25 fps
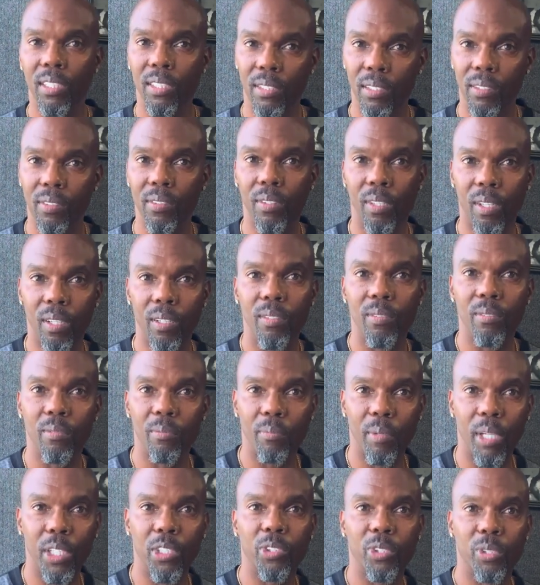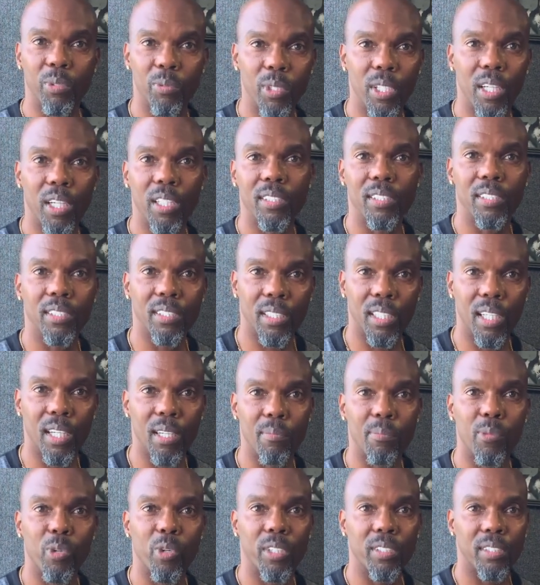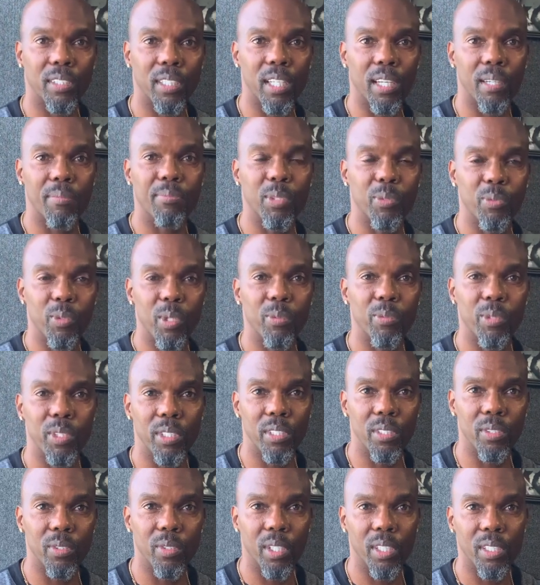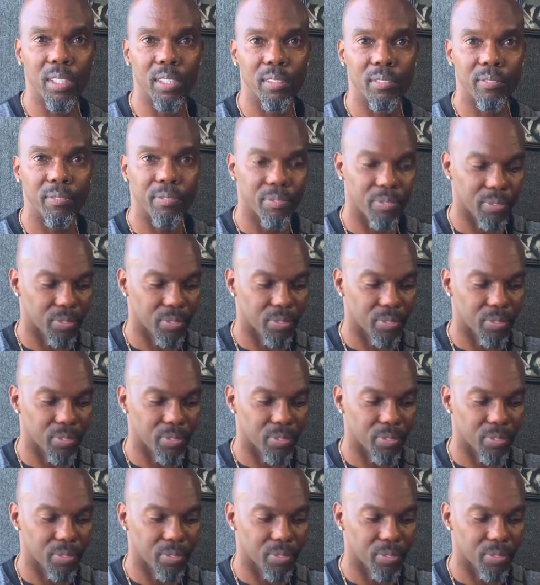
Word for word: you know make sure we understand more in depth of what we're doing. Right.